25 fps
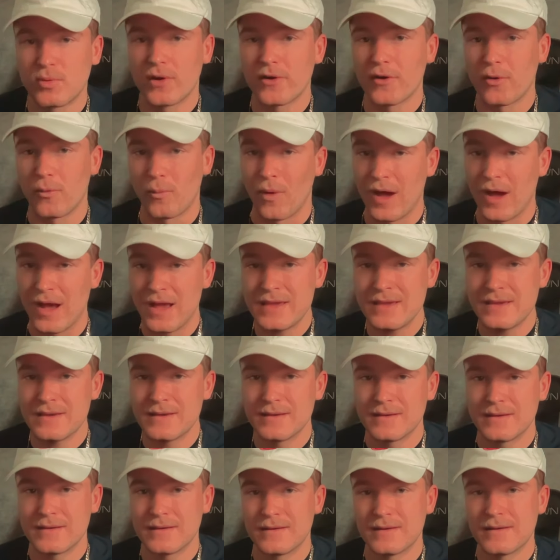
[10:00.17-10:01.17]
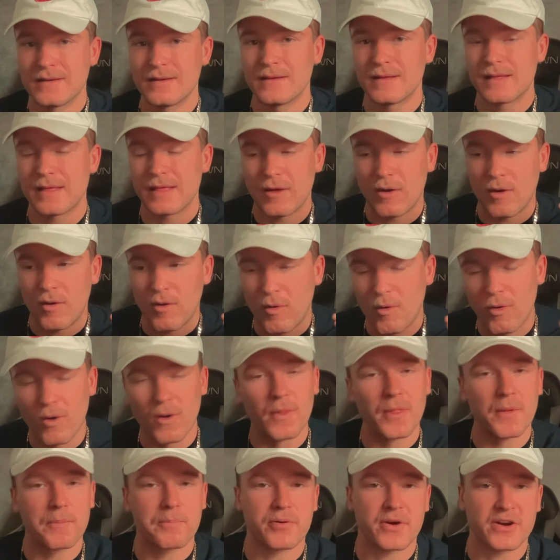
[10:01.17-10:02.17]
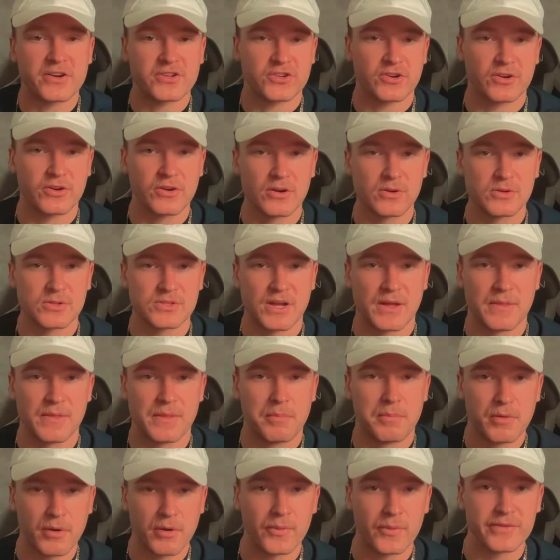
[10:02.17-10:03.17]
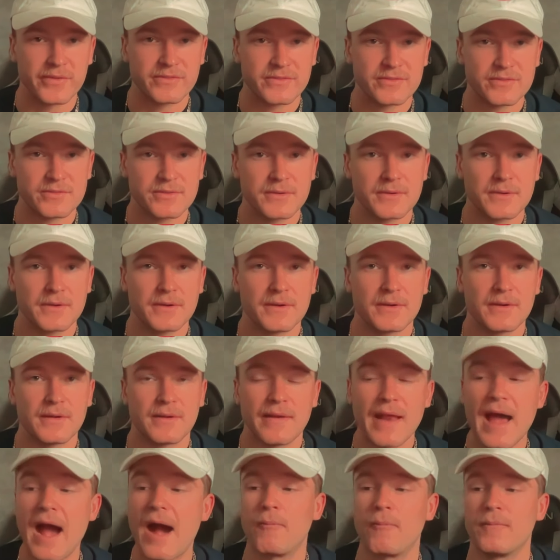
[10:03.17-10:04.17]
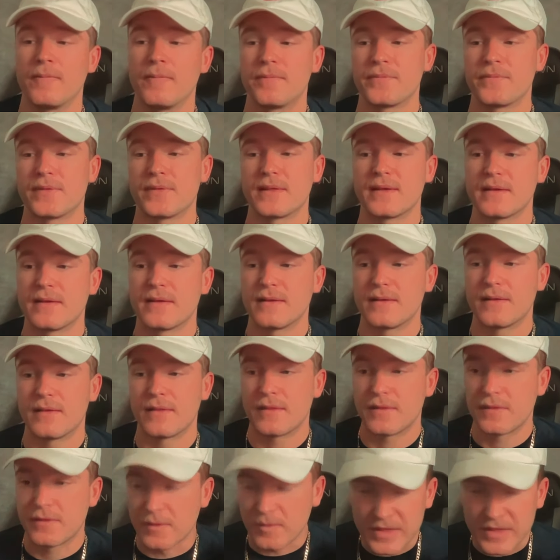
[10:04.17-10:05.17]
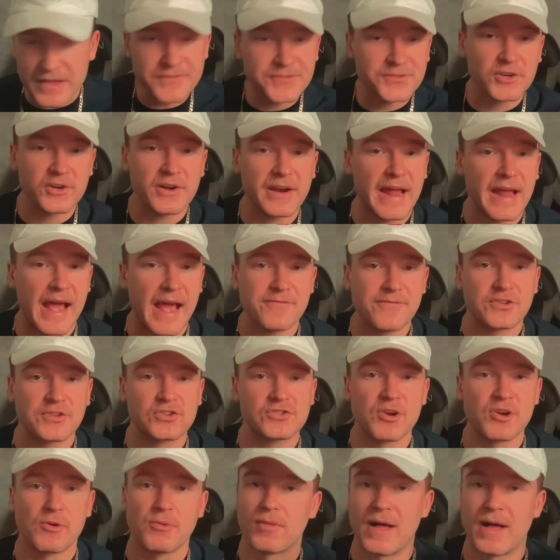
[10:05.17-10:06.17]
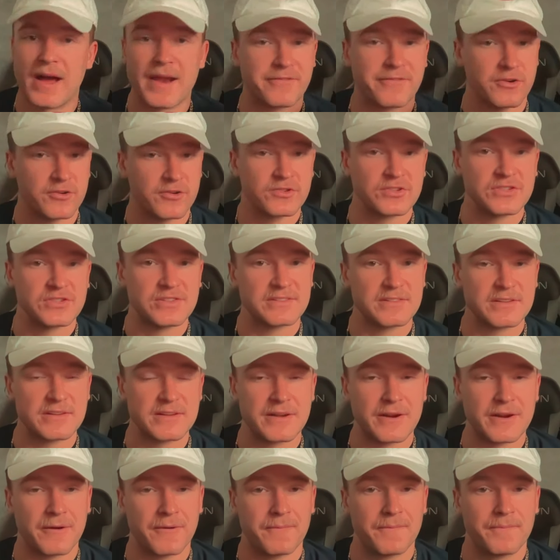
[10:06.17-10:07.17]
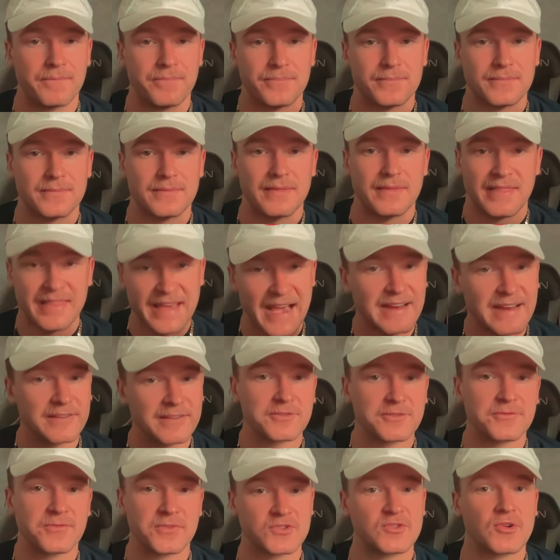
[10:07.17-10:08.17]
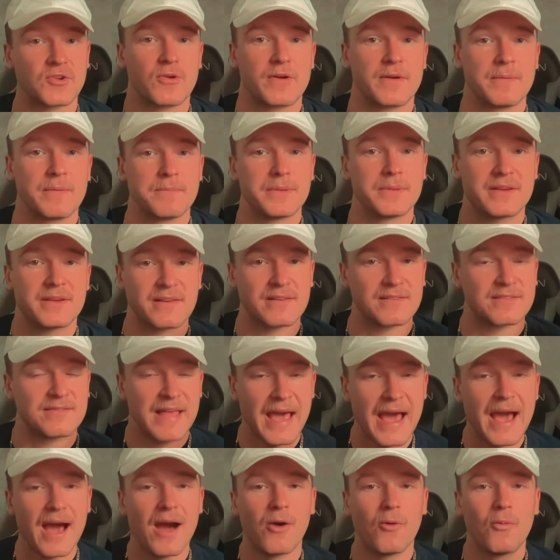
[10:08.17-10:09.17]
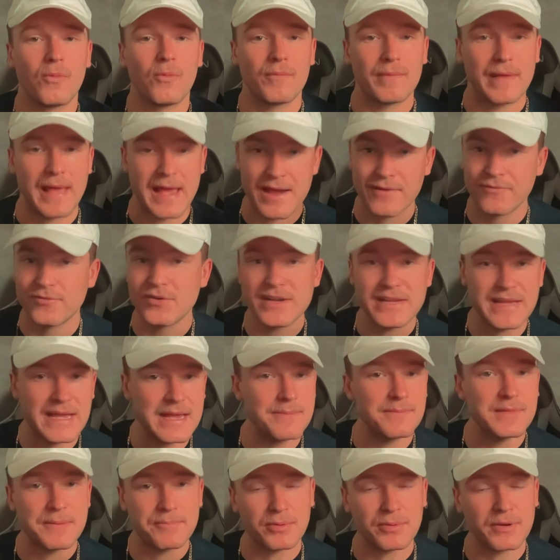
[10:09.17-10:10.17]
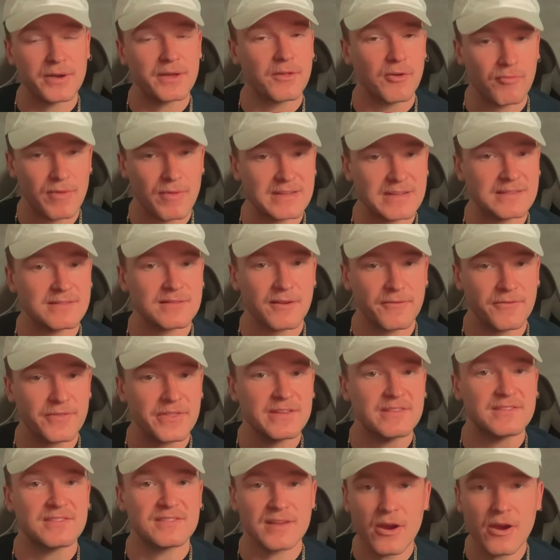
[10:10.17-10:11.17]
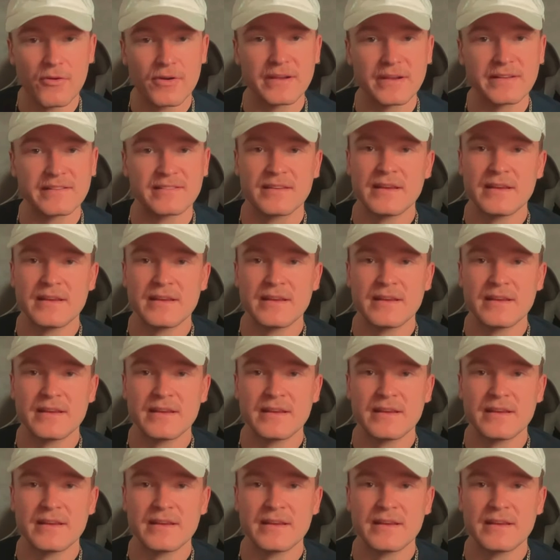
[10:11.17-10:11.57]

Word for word: away, all the pressure goes on the Bruins. Now, the Leafs are going to have to show a lot of urgency here. That is for certain, because now every game they play the rest of this series